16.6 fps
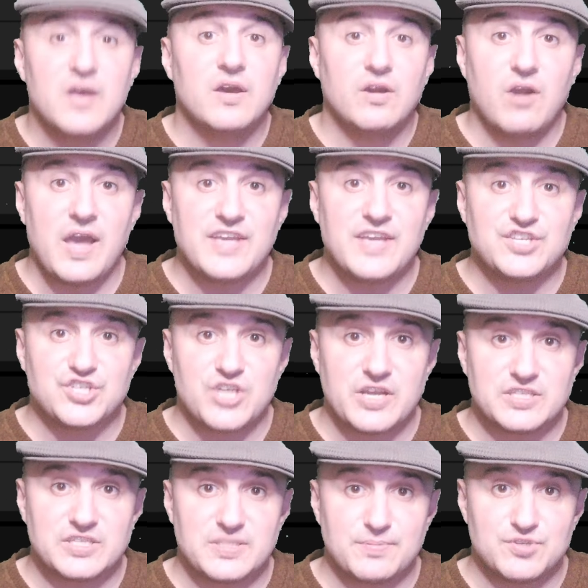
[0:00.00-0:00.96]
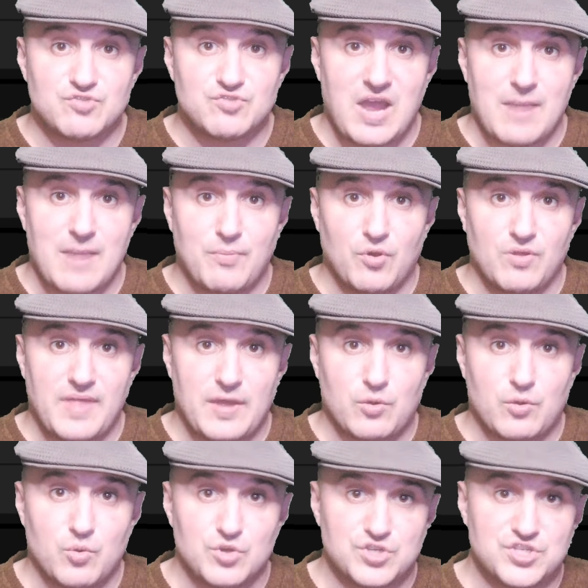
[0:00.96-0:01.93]
Like, share, subscribe, all
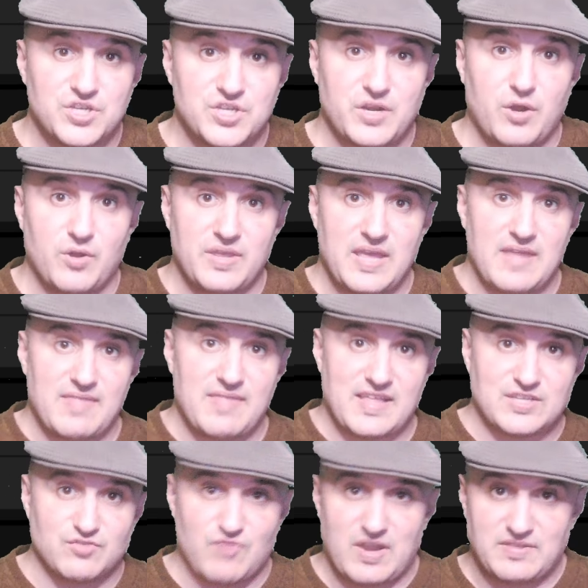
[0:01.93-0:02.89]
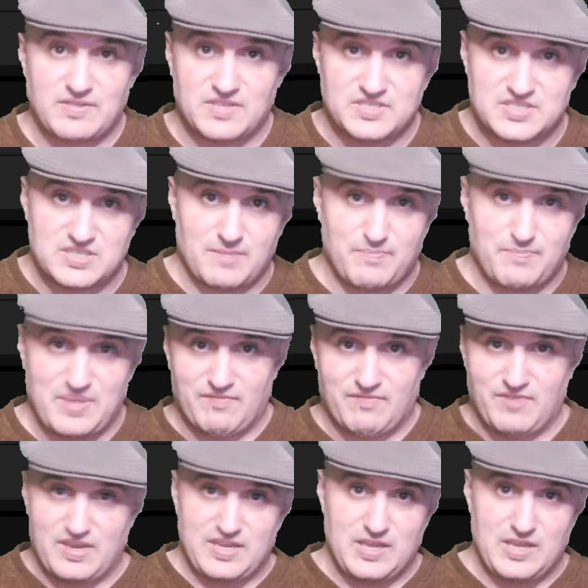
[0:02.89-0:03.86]
that horse shit. Oh, yeah, that's right. This is a
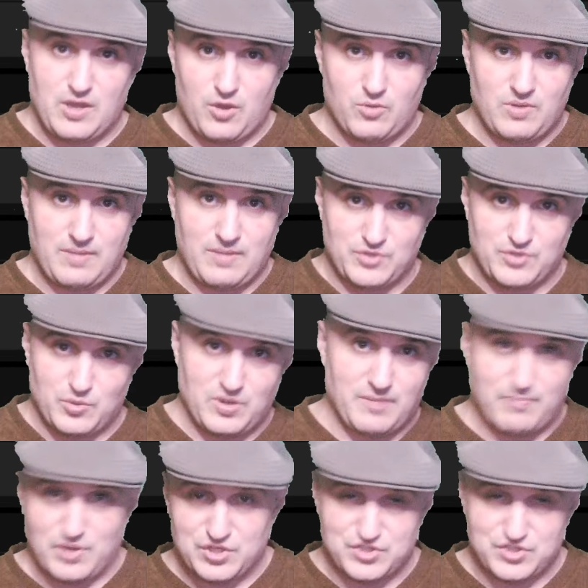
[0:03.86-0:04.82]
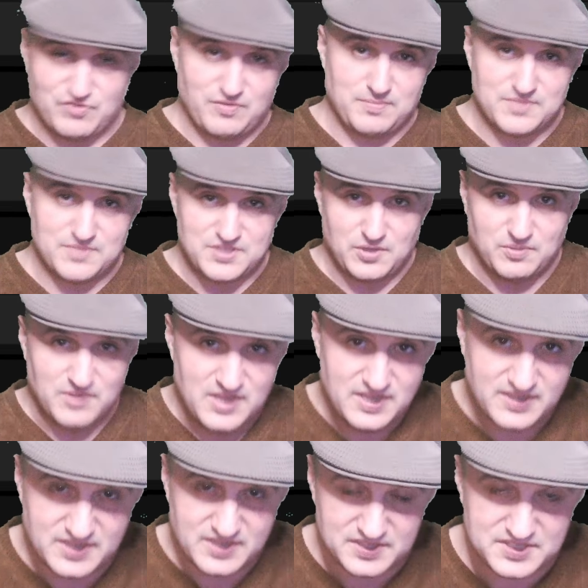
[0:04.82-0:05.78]
big video. I'm doing a bunch of them. So
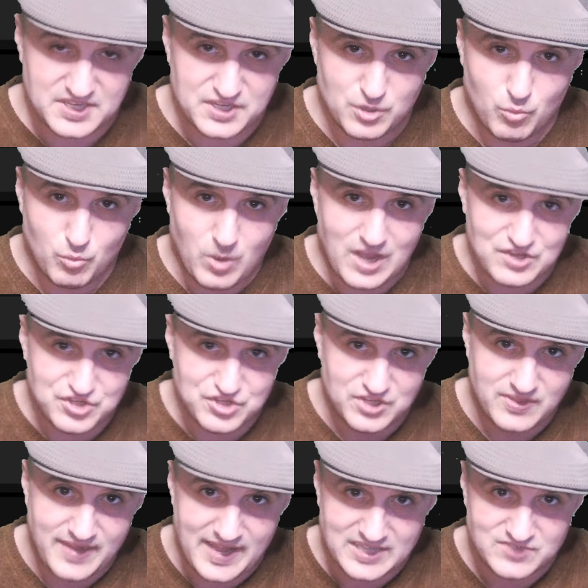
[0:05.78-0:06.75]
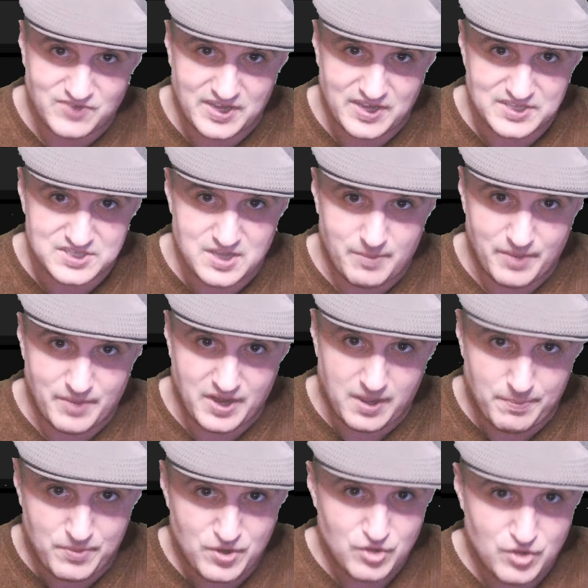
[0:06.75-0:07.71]
continue watching. The next fight's coming
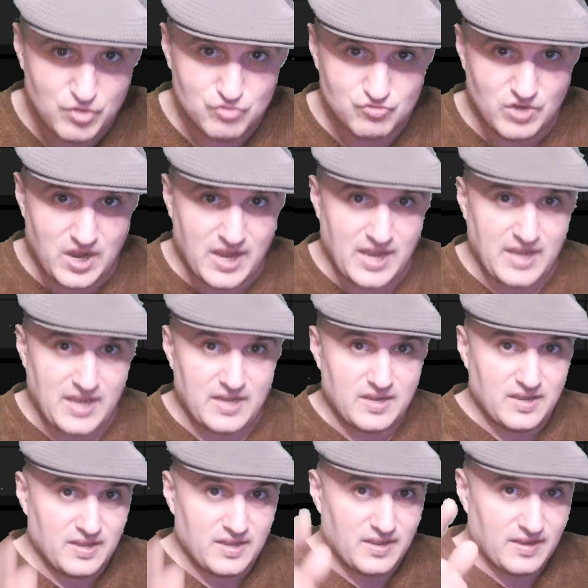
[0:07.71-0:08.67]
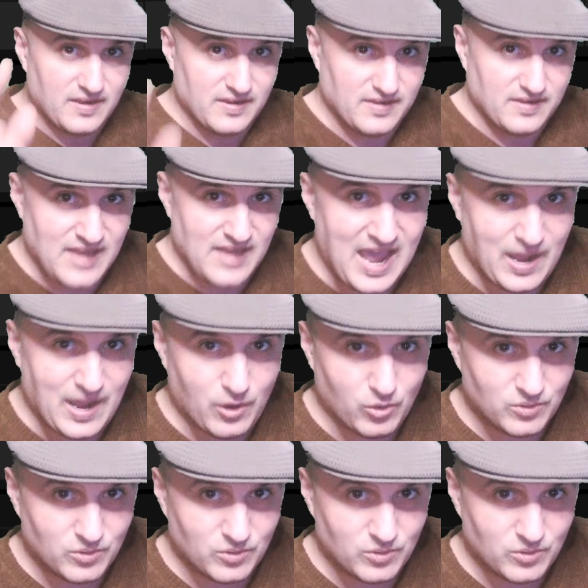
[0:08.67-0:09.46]
up right now.